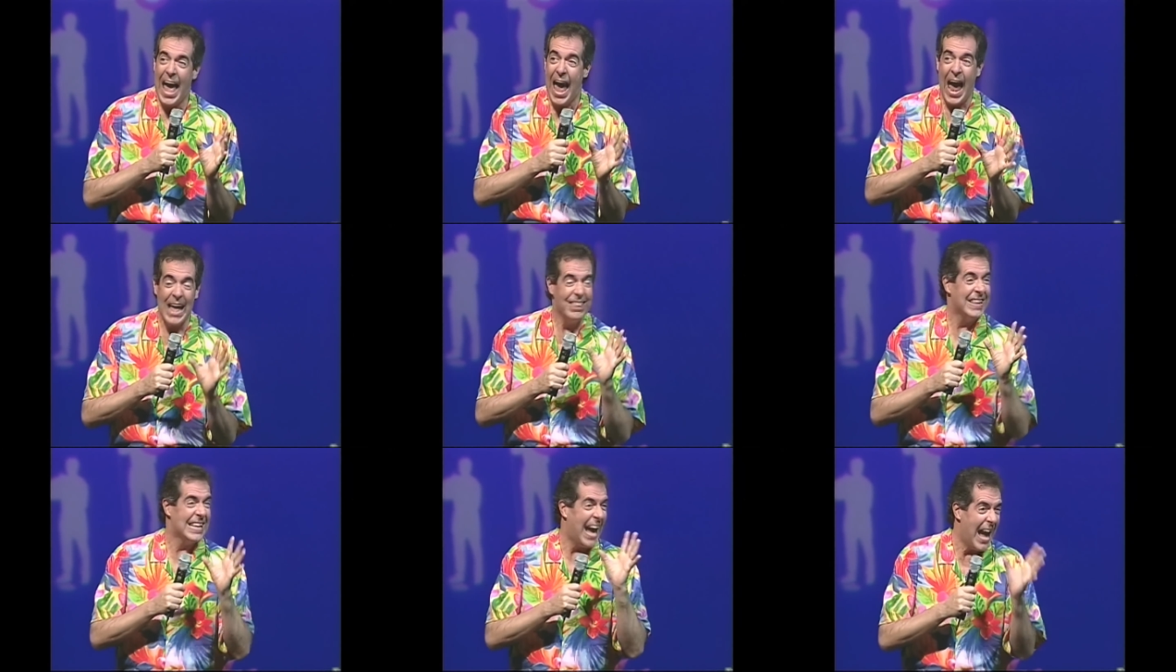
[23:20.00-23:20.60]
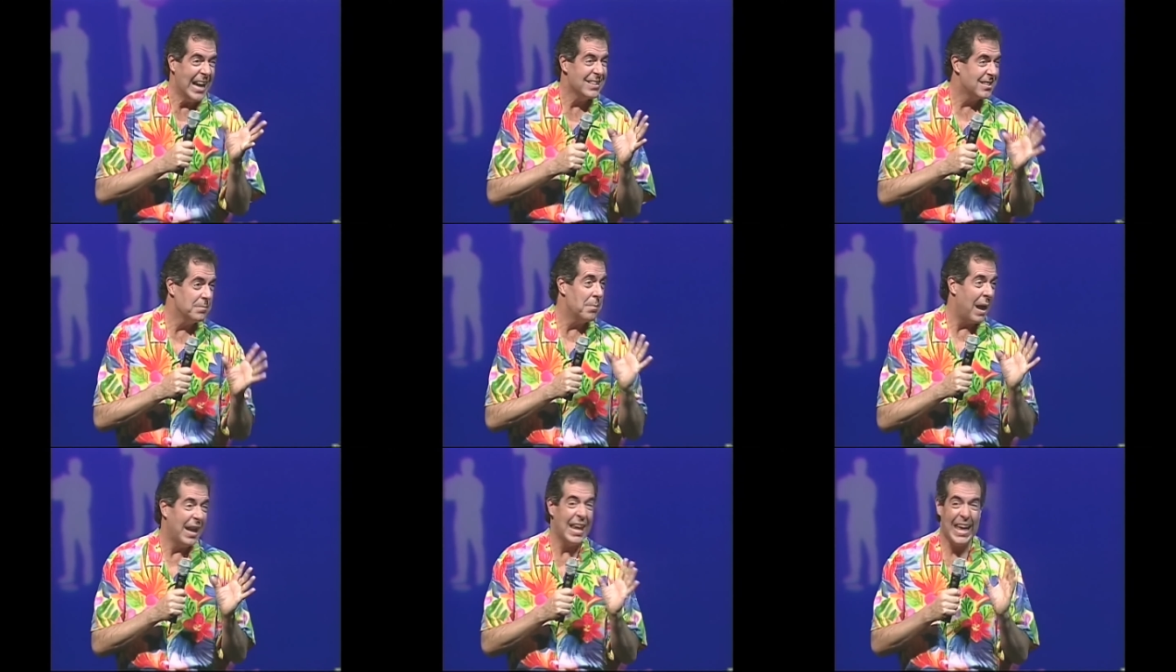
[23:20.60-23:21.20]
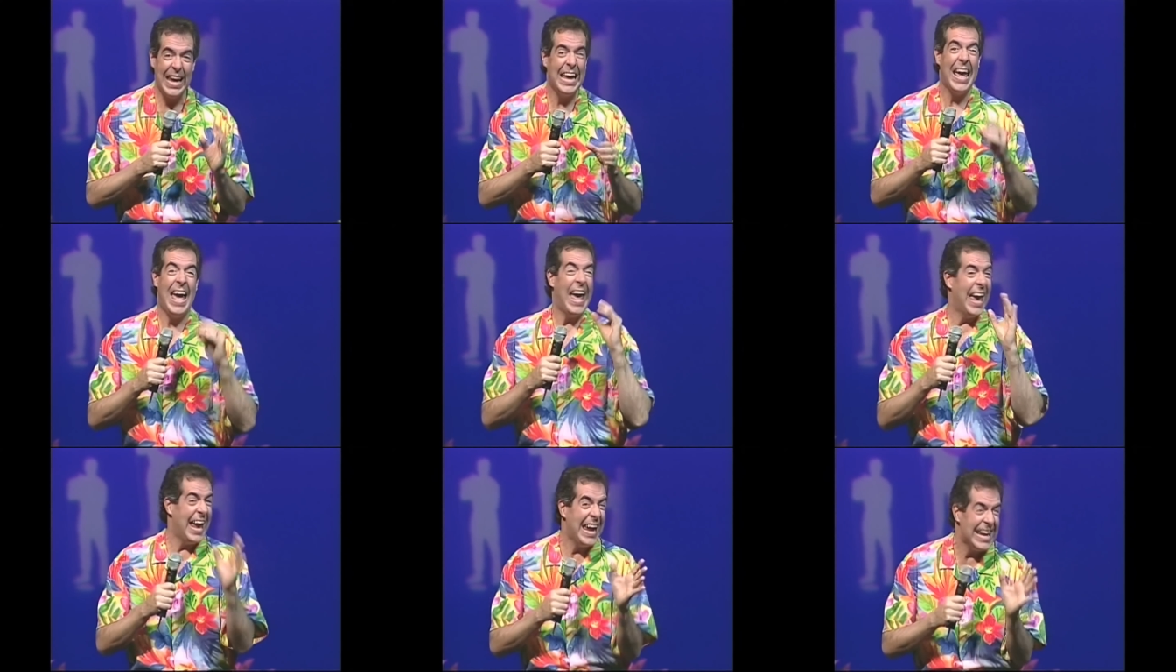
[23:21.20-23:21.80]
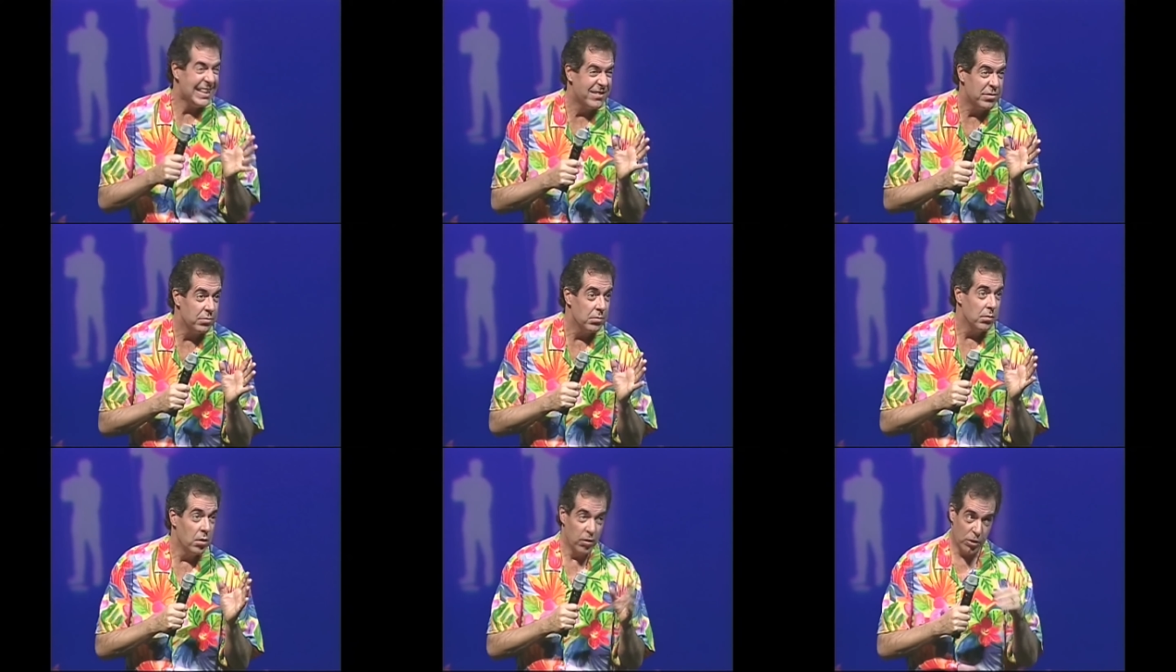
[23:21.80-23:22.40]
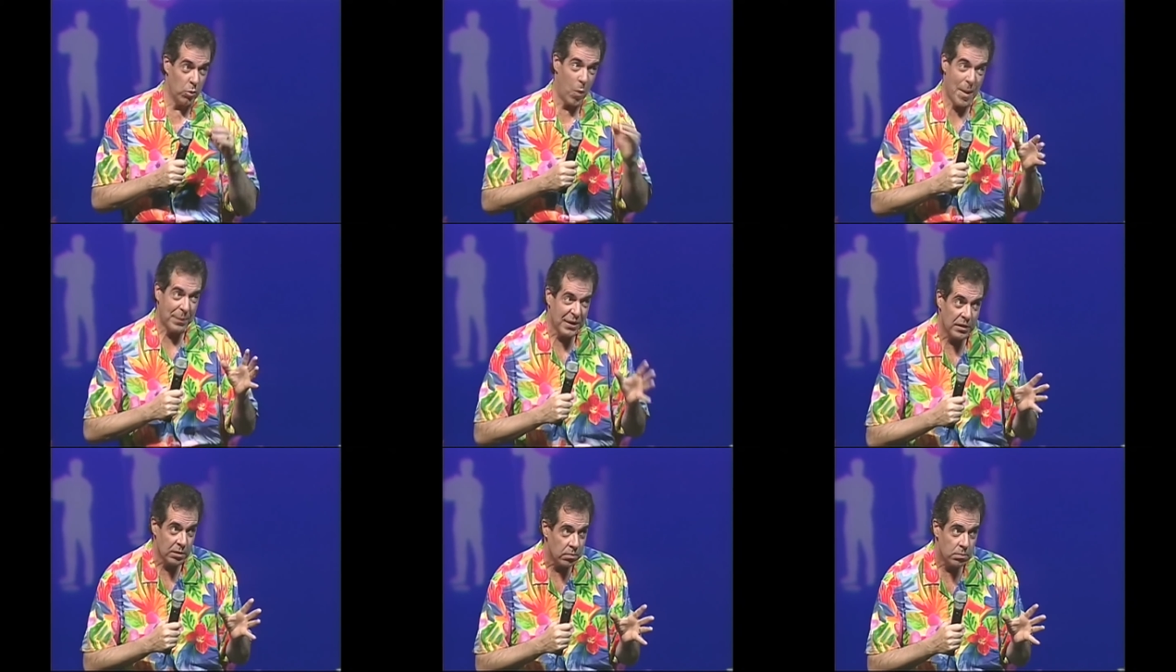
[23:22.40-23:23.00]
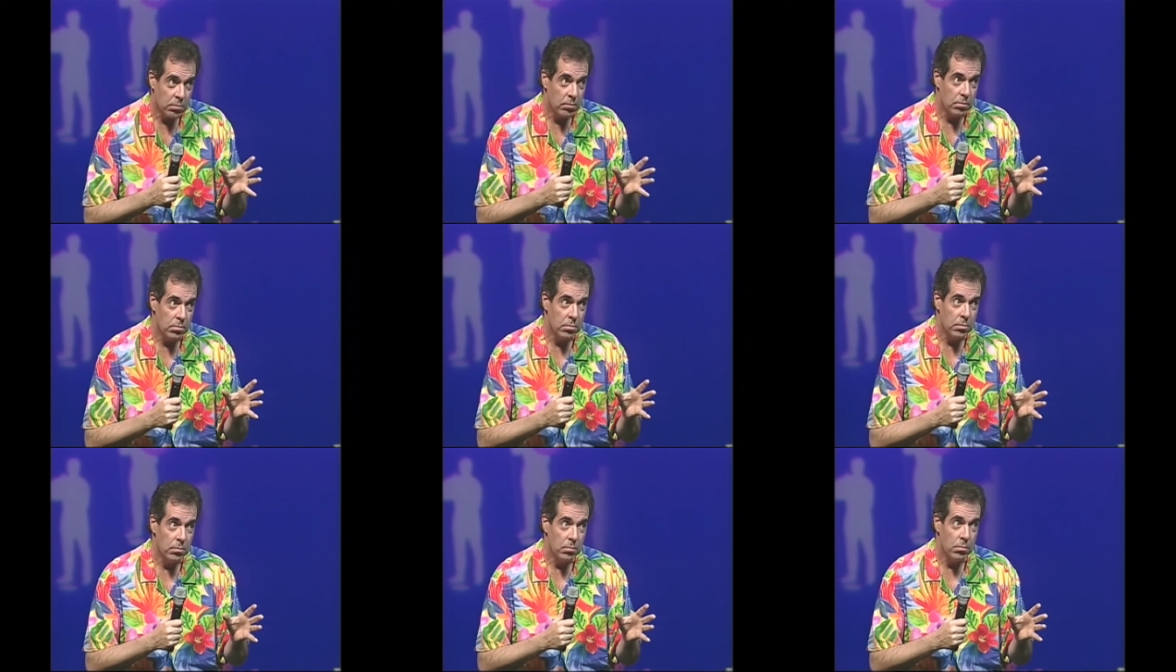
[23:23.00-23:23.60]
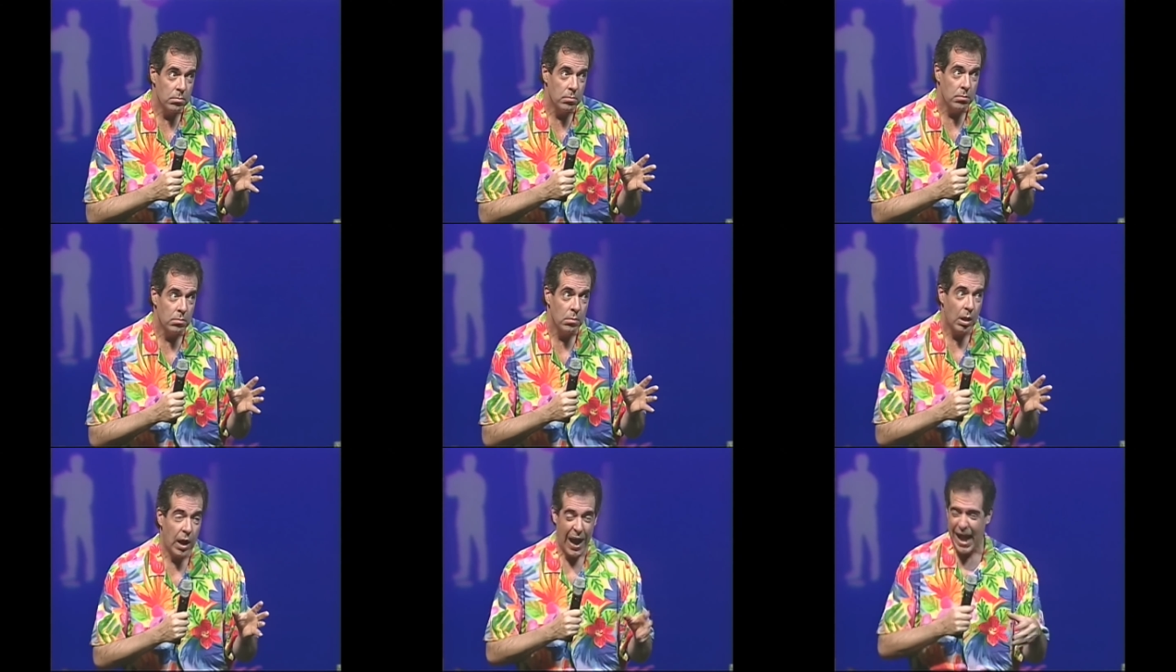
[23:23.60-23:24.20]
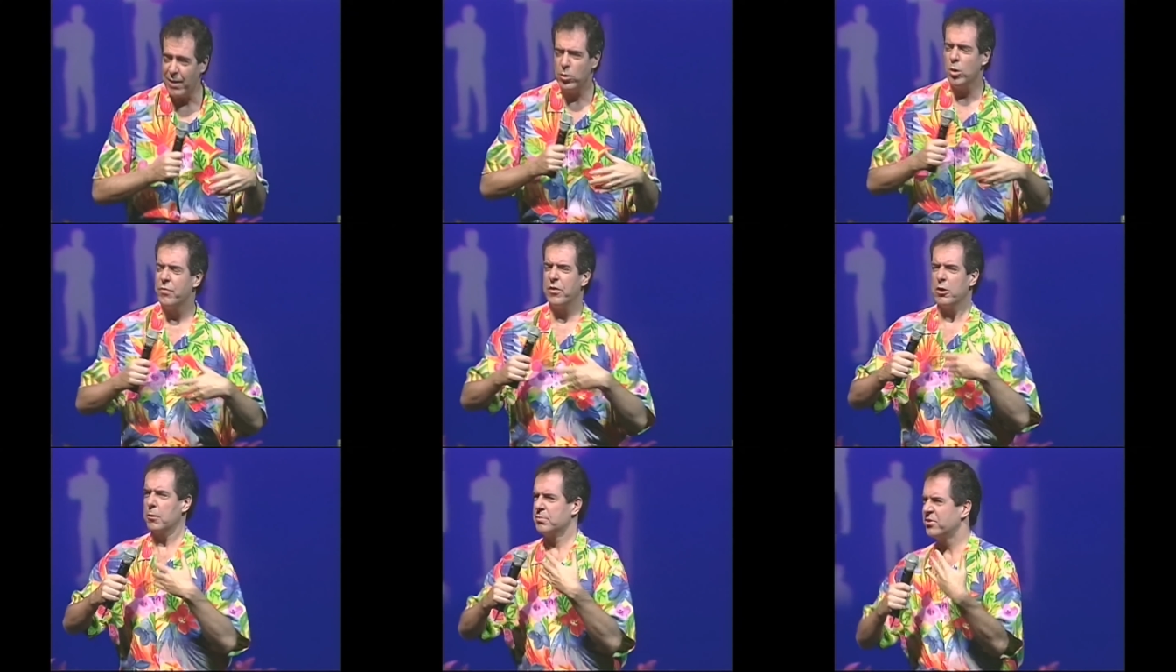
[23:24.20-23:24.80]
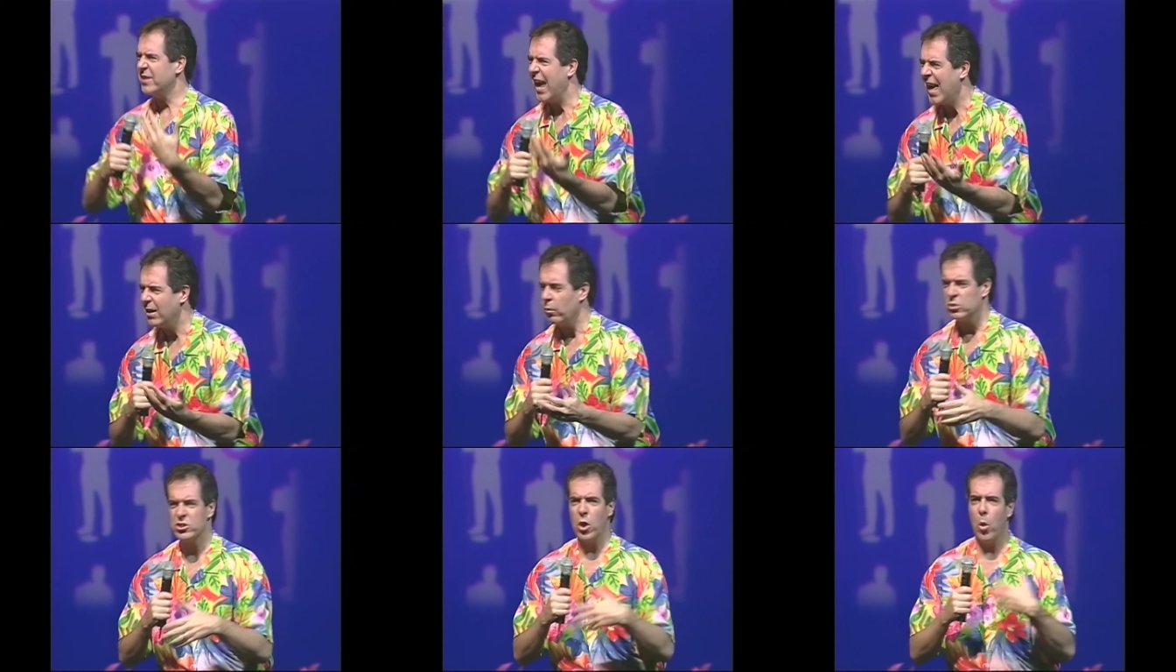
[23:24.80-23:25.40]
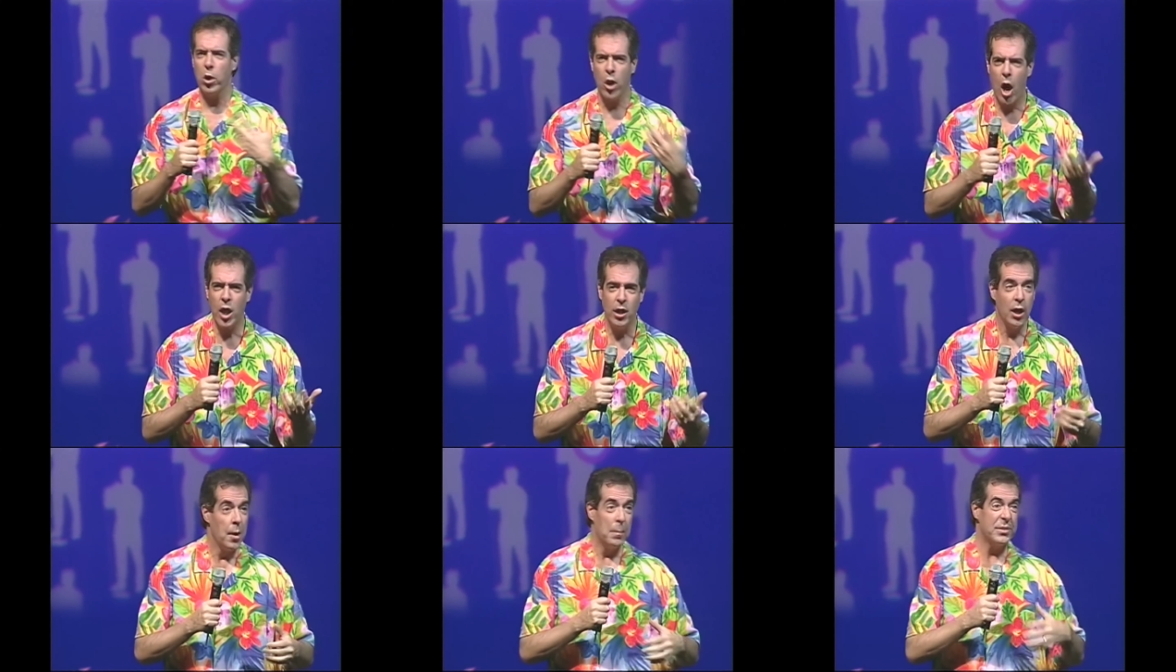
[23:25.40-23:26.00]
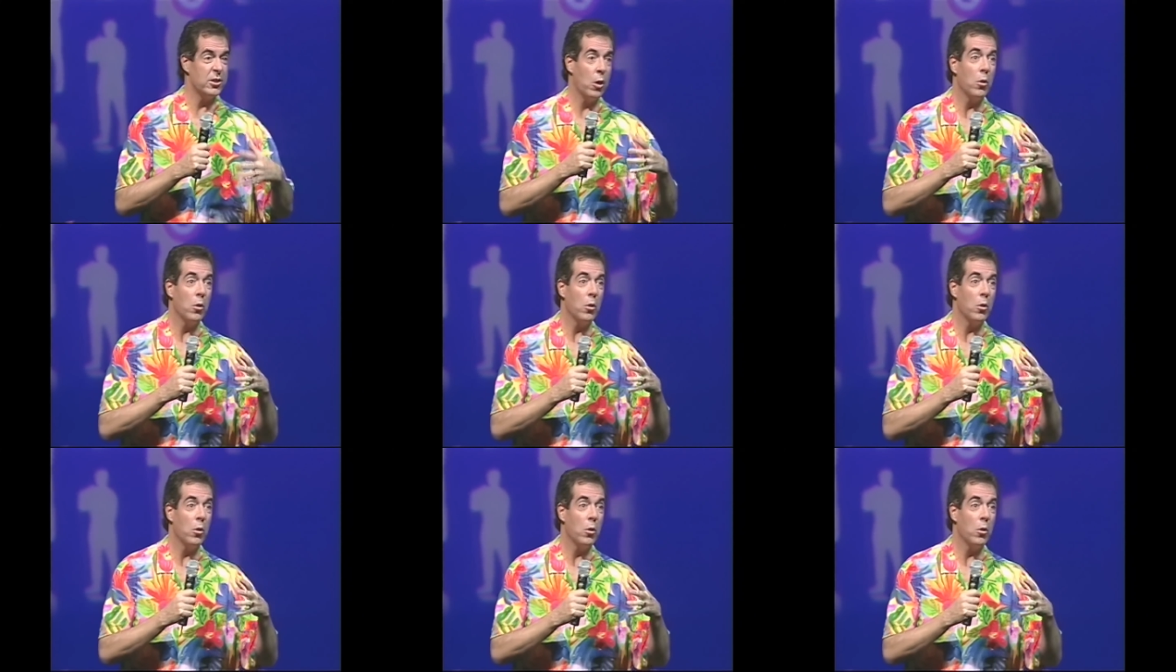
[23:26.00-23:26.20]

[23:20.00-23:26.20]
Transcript: And the guys in ballet hate the women. I don't know if they're upset, what's going on, but they're